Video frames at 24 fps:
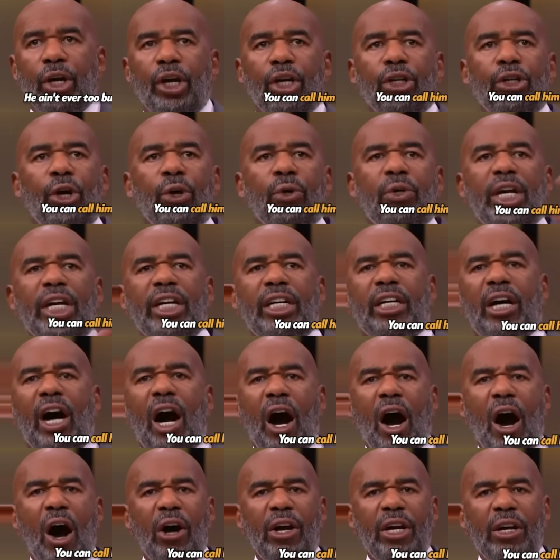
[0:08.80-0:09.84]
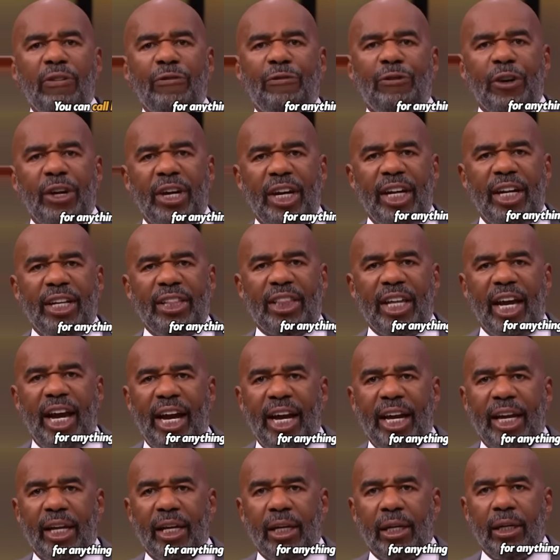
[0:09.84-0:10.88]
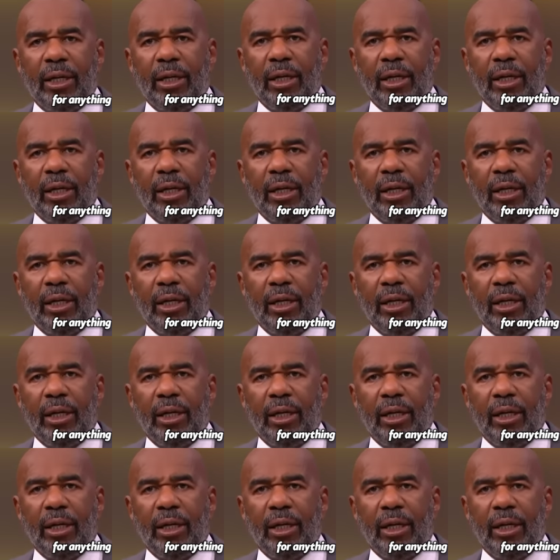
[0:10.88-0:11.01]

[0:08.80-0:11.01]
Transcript: You can call him for anything.